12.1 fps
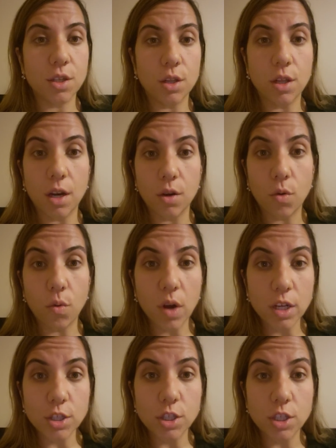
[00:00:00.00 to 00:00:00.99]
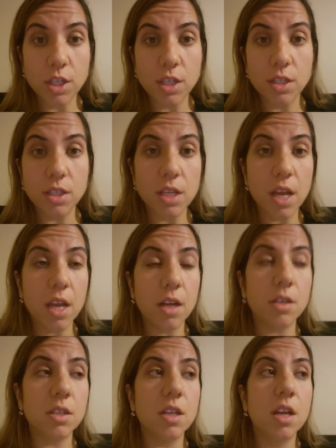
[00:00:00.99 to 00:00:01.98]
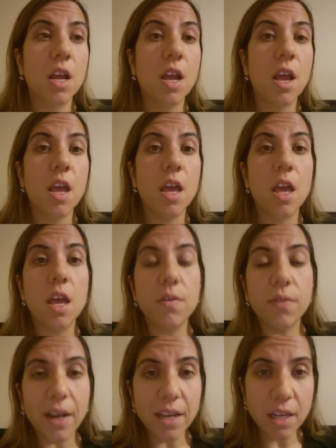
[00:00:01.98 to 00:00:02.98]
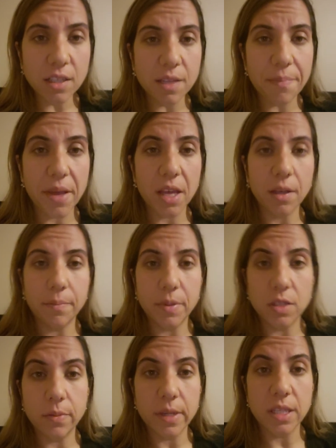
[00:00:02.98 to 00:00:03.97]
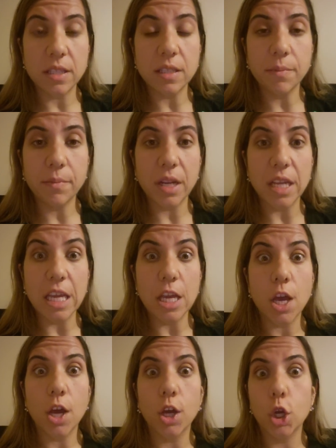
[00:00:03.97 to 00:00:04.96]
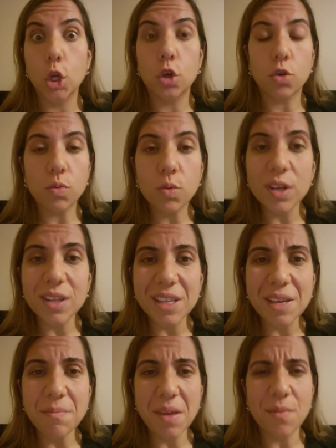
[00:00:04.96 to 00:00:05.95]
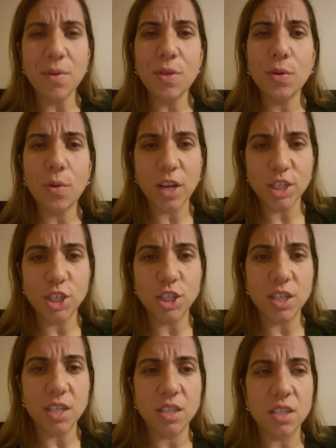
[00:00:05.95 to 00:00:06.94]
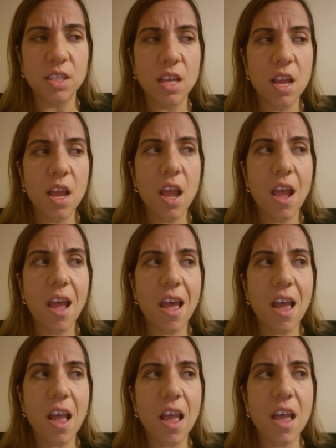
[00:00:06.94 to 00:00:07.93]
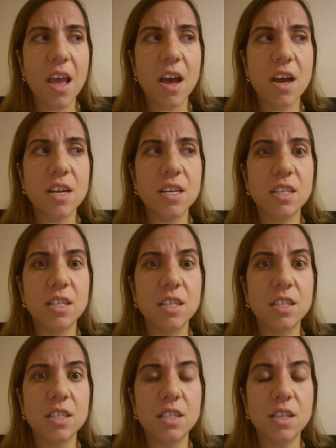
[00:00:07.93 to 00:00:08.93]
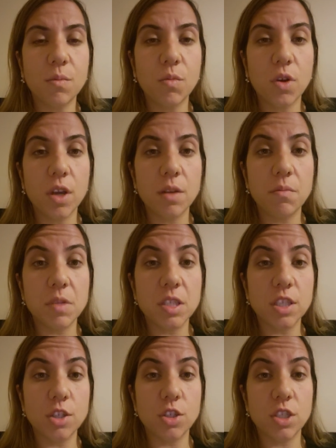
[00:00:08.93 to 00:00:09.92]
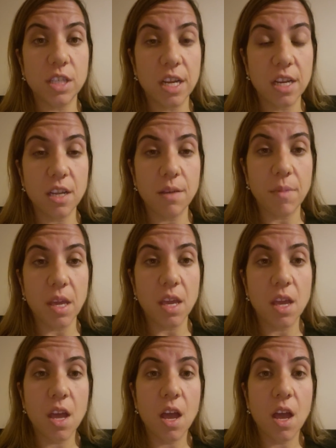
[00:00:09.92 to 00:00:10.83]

a lot of questions. And if I had to pick between somebody grilling me with questions and someone misunderstanding me,